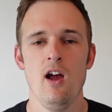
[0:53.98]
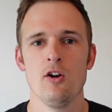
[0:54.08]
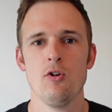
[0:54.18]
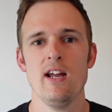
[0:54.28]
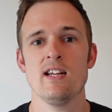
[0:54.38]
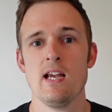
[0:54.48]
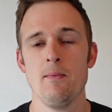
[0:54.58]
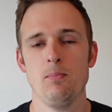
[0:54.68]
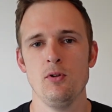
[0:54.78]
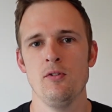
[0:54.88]
A great
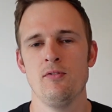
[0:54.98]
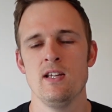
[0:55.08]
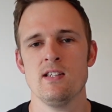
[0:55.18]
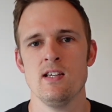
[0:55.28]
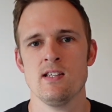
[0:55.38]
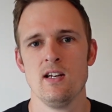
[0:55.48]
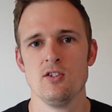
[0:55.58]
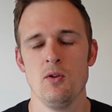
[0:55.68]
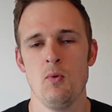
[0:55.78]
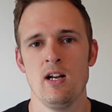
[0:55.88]
example of this is
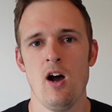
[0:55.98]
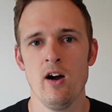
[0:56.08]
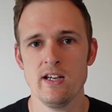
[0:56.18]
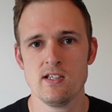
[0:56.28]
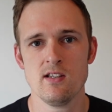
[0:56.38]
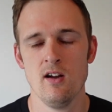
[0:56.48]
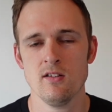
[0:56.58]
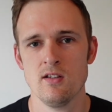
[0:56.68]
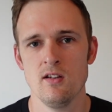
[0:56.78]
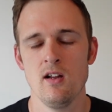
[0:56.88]
actually when I
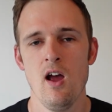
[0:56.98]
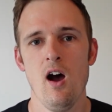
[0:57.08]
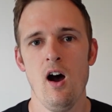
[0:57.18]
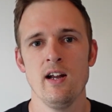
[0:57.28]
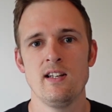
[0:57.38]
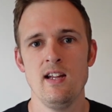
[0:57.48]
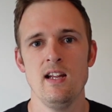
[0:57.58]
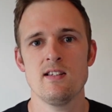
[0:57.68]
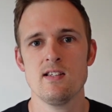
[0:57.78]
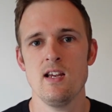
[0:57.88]
started, I
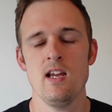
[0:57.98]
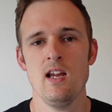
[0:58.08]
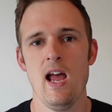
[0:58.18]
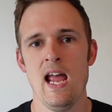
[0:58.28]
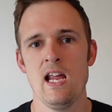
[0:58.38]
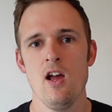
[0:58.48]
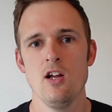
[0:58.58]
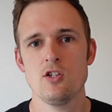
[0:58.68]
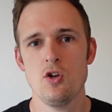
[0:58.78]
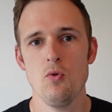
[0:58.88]
did see a
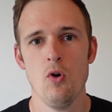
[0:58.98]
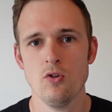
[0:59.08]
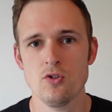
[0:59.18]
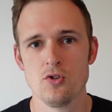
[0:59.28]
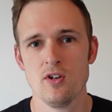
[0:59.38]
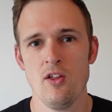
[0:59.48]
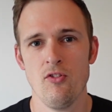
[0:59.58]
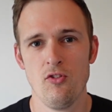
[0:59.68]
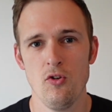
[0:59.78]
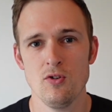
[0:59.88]

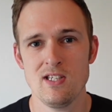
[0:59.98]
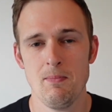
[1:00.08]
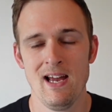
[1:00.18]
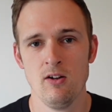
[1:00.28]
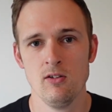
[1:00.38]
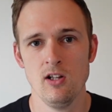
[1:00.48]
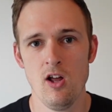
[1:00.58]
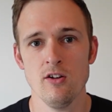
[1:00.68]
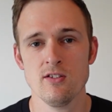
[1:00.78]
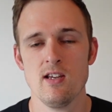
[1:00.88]
£230
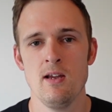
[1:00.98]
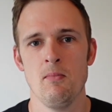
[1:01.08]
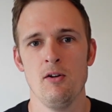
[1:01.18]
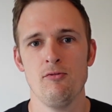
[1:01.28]
loss in my